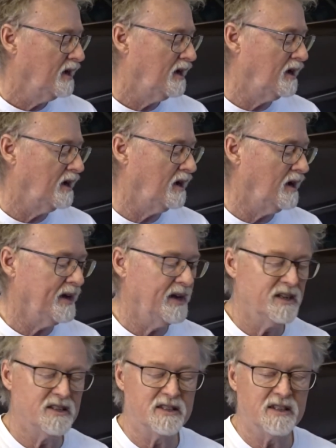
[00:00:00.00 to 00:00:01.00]

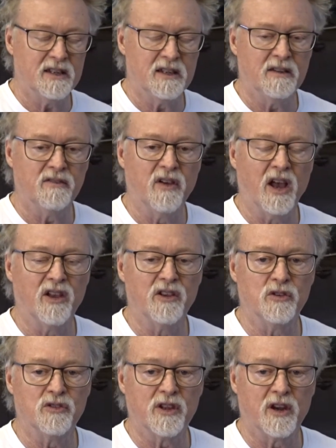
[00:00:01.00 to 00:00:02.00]
IAC
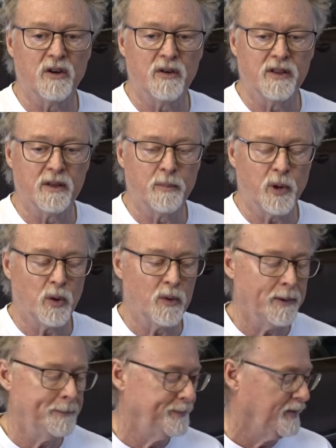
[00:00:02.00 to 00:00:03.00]
values that are in the program.